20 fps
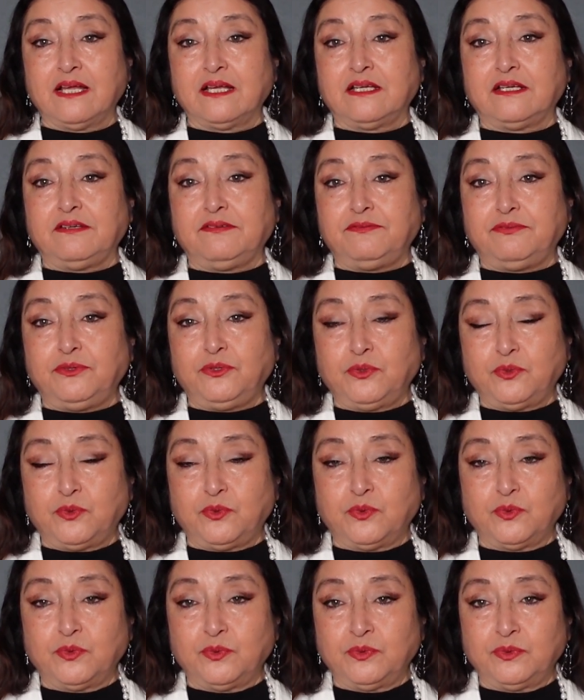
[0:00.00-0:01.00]
if
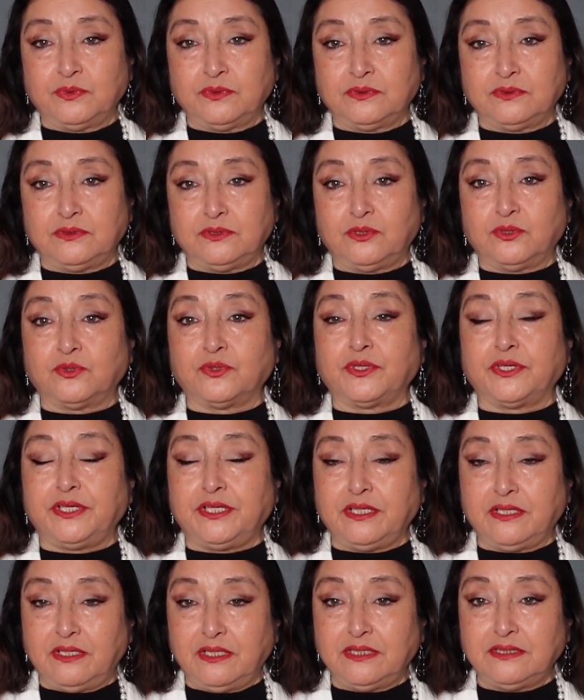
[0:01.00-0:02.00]
you don't
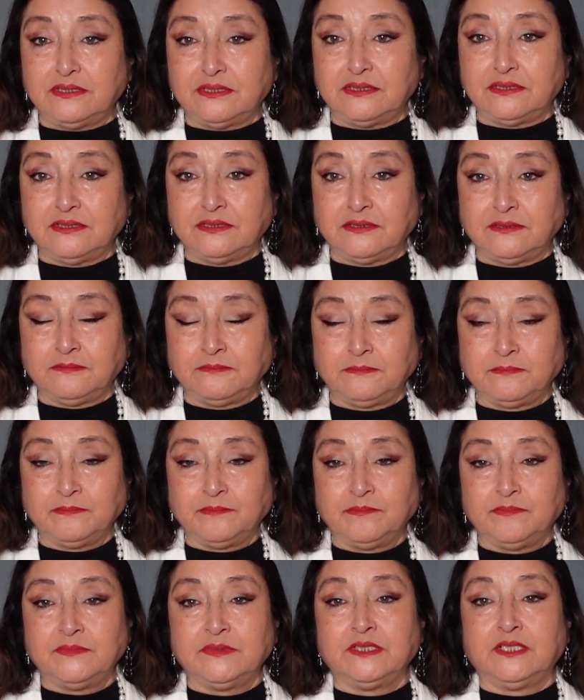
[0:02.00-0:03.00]
heal it,
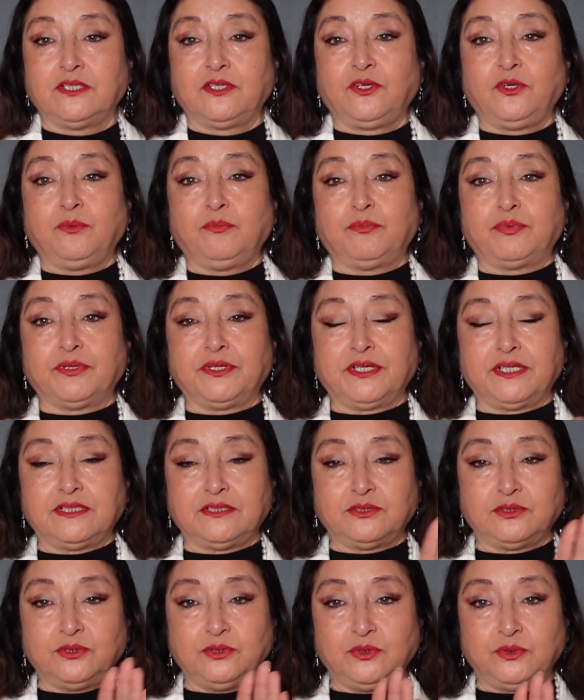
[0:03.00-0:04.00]
you bring
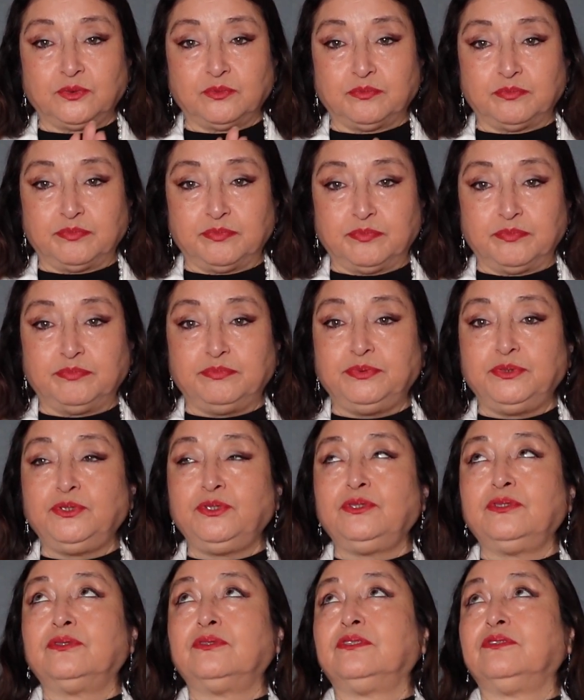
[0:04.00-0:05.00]
it to your
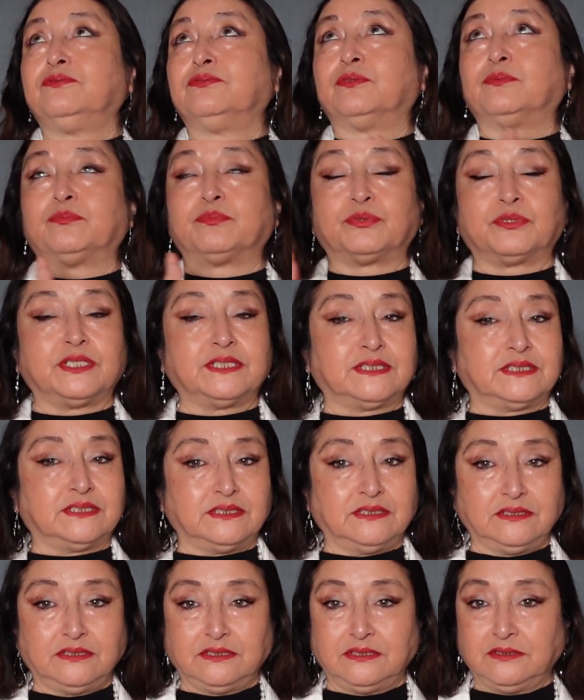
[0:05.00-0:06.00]
beautiful
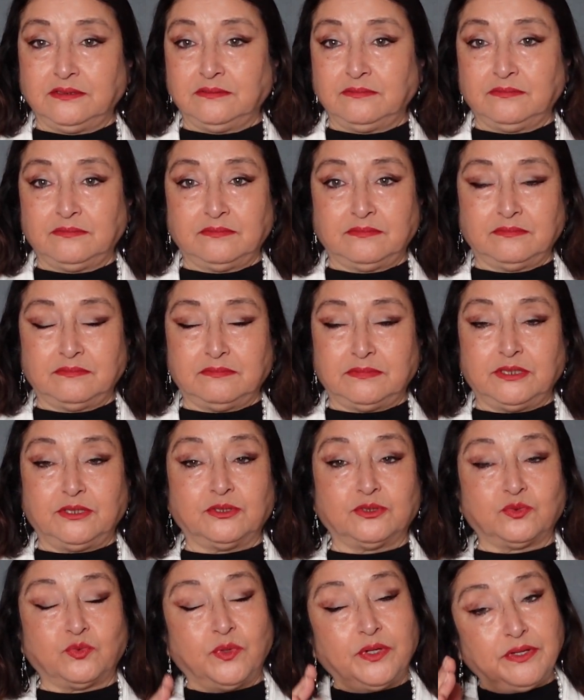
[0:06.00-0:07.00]
present.
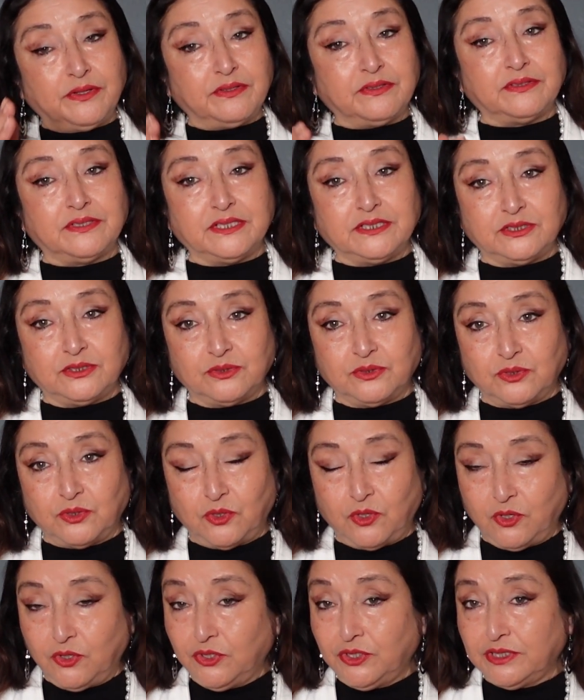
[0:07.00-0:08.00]
Because one of the things you're going
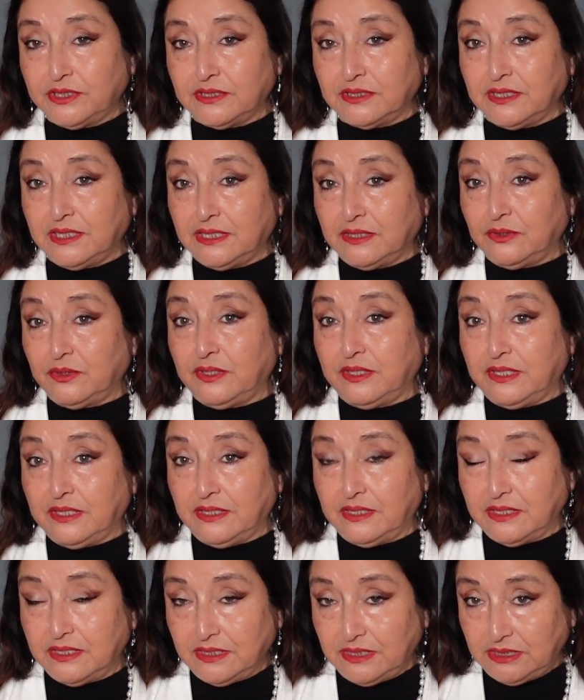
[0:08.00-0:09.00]
to learn
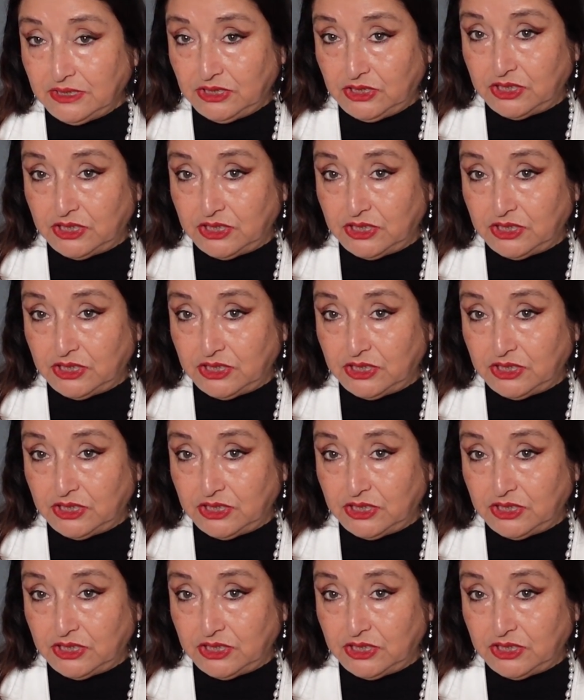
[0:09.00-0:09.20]
in this